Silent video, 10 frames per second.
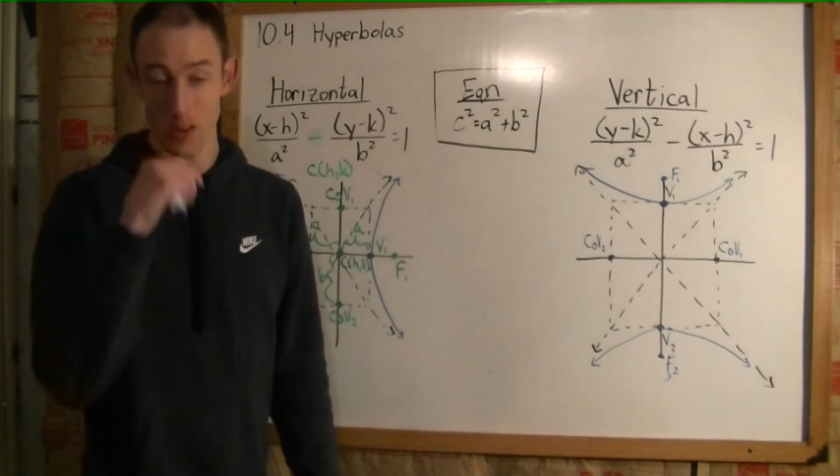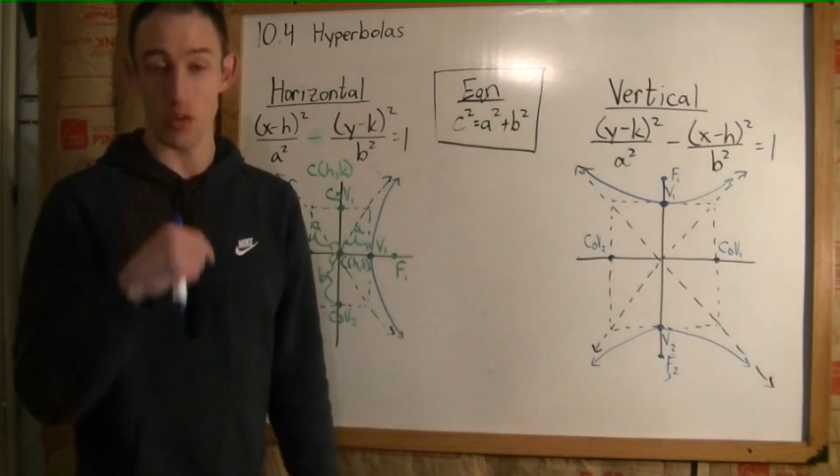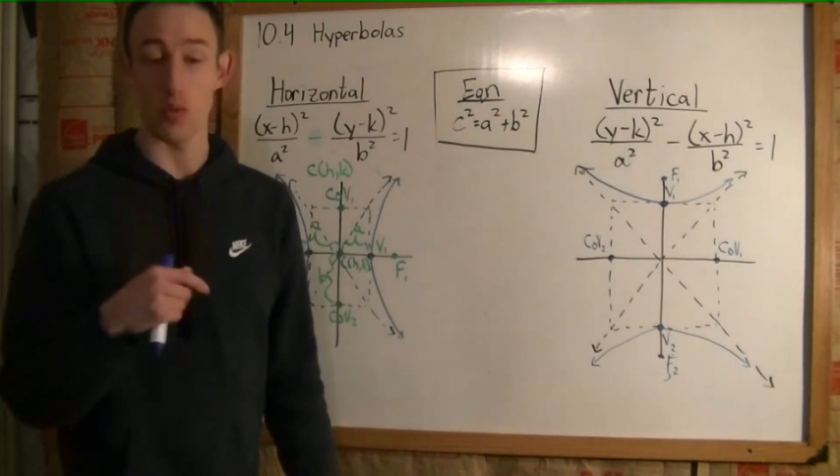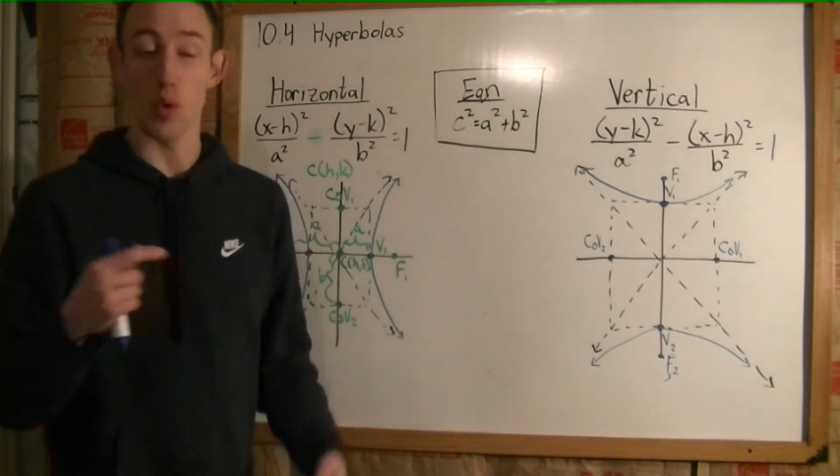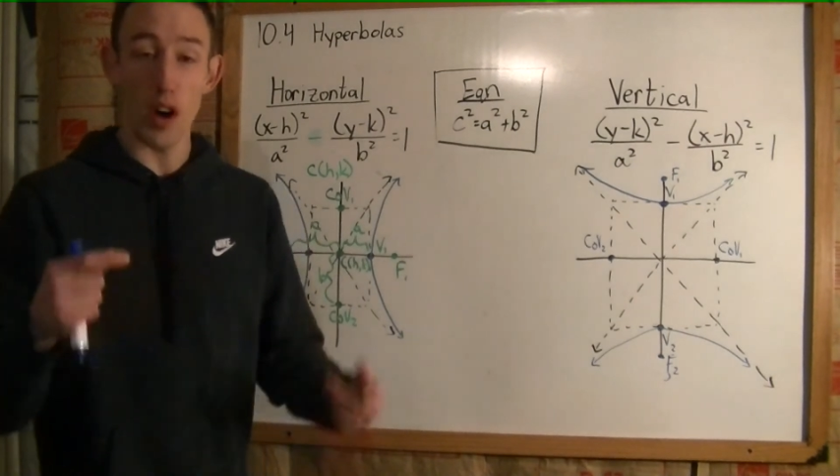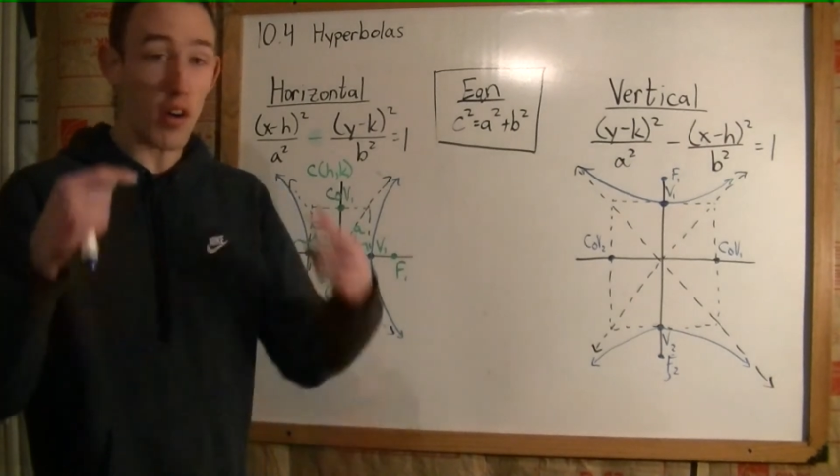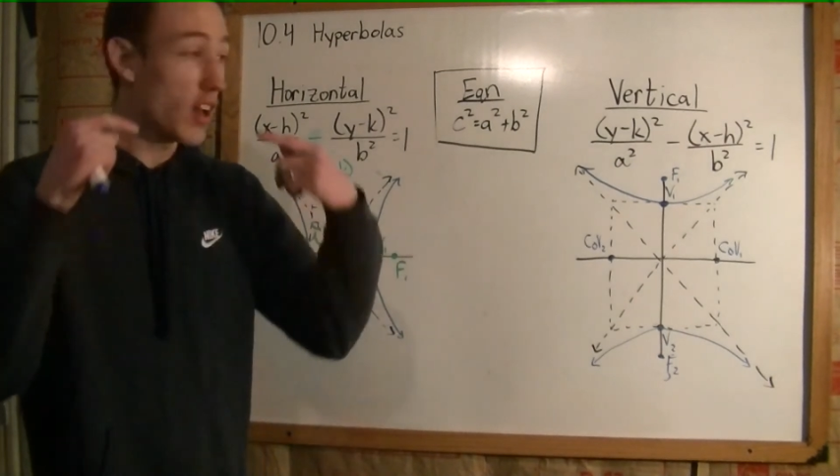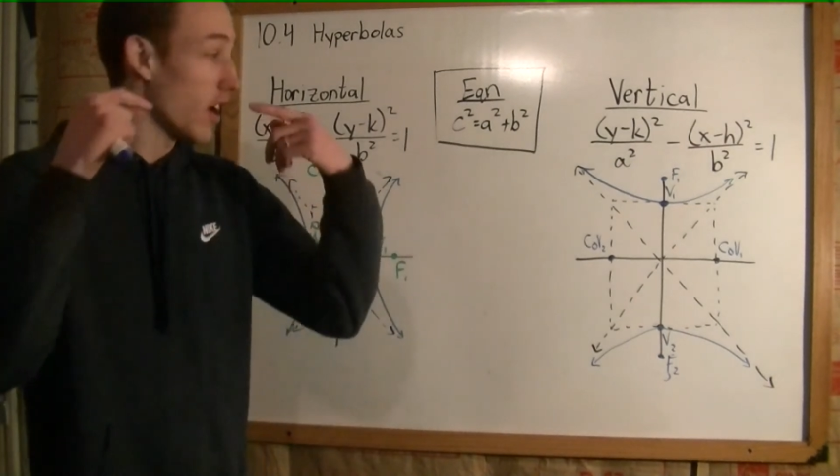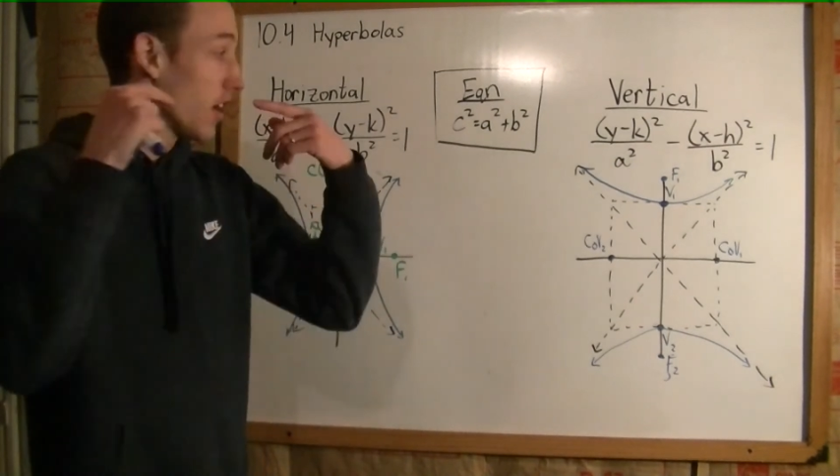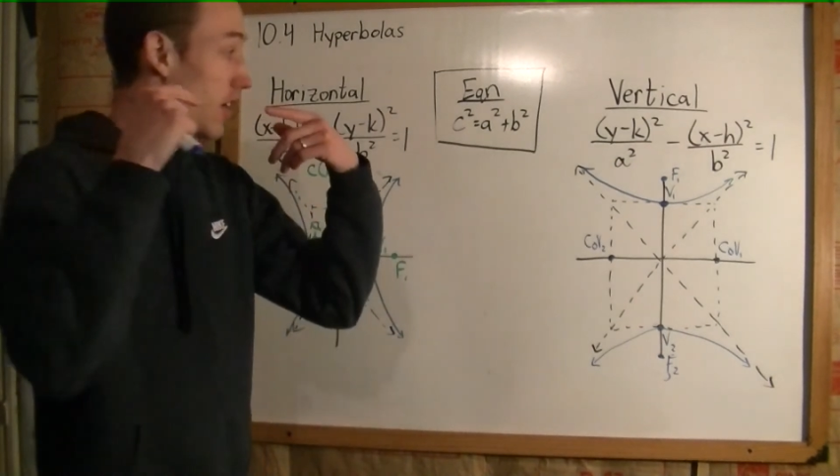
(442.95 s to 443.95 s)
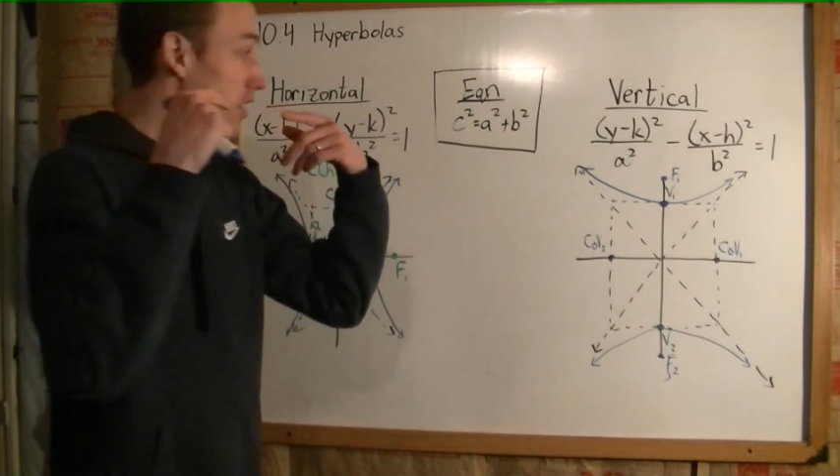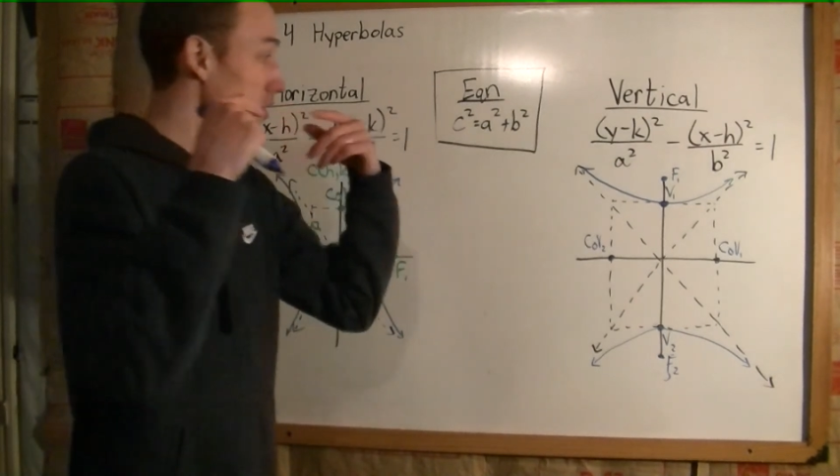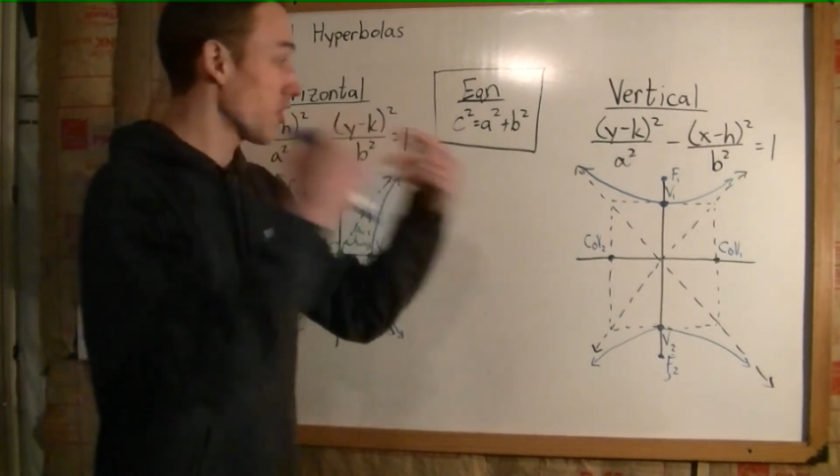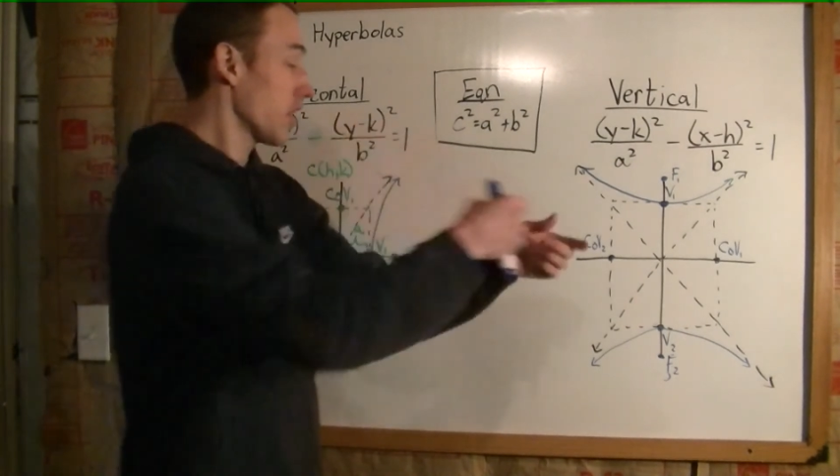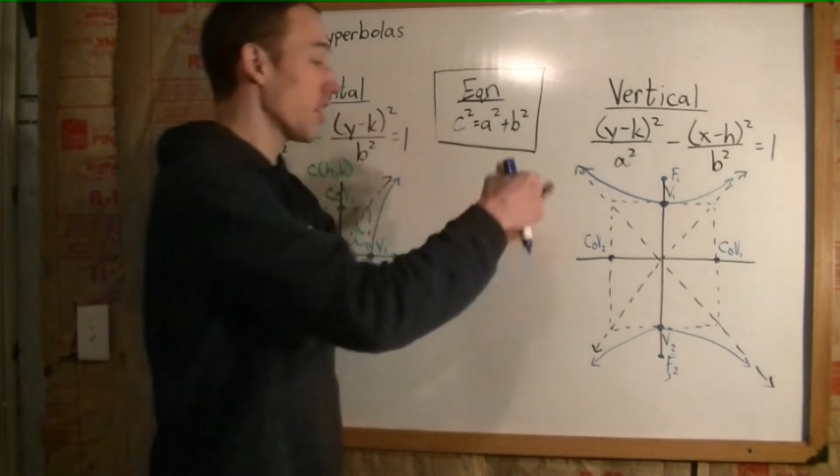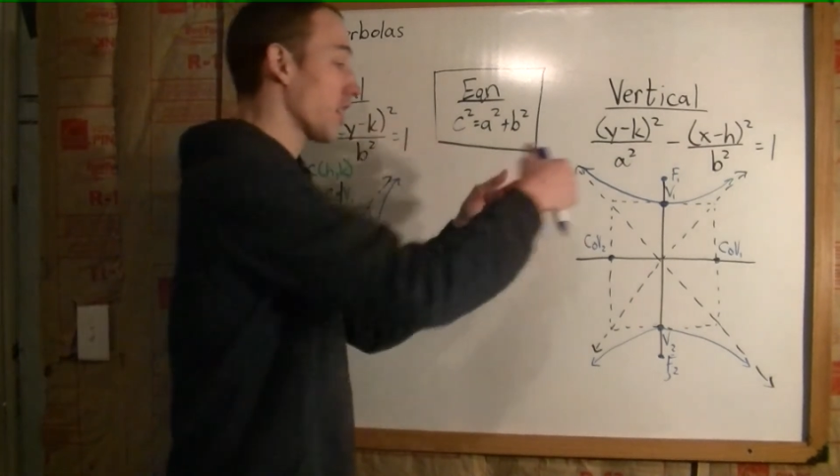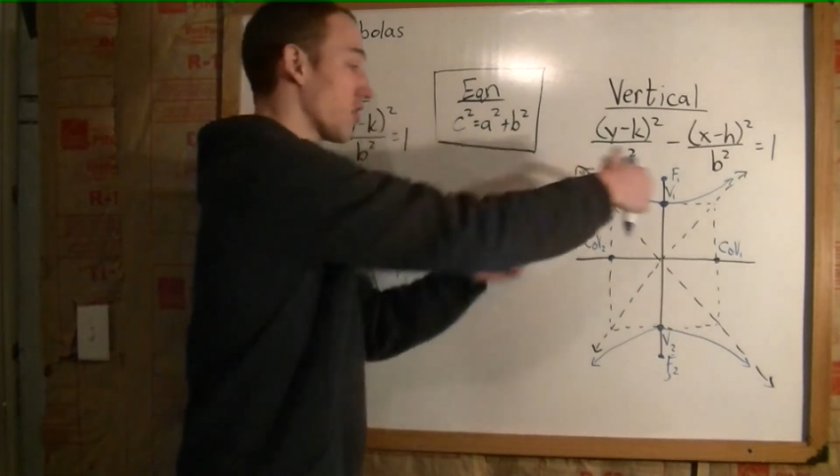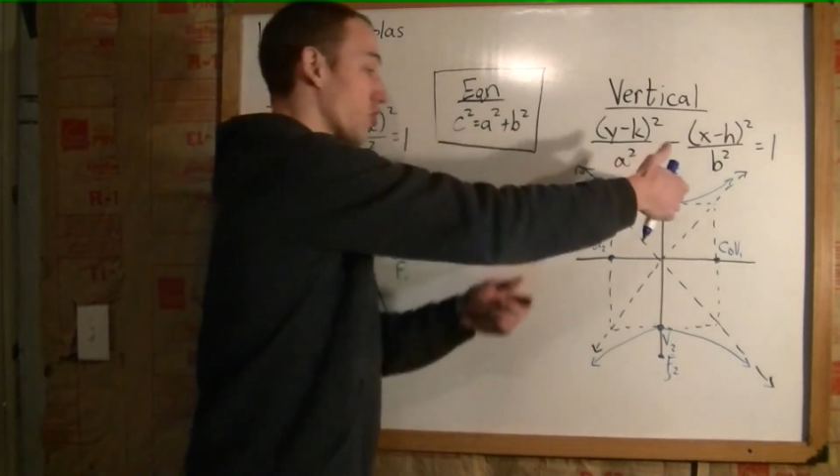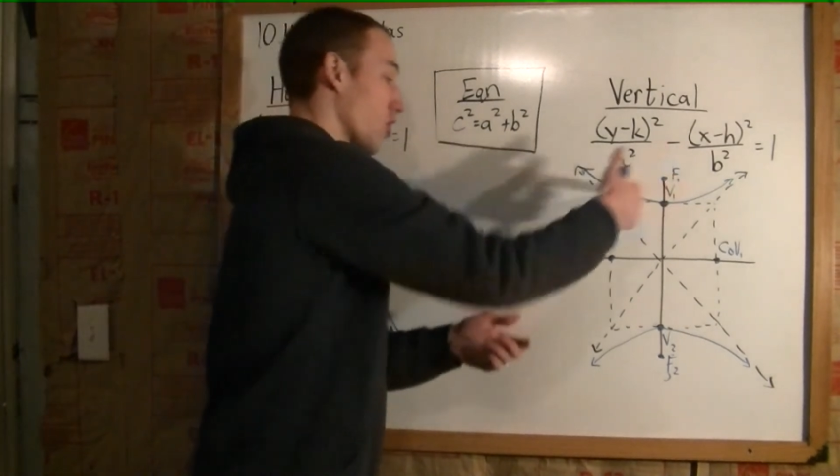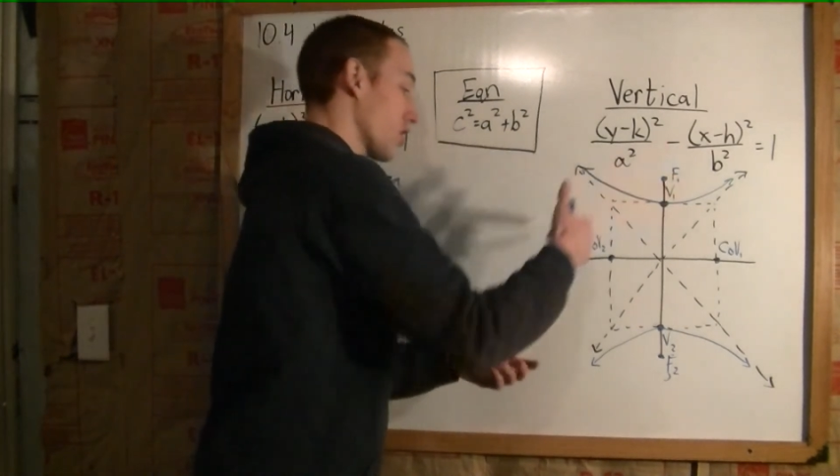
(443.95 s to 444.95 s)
Well, you're going to construct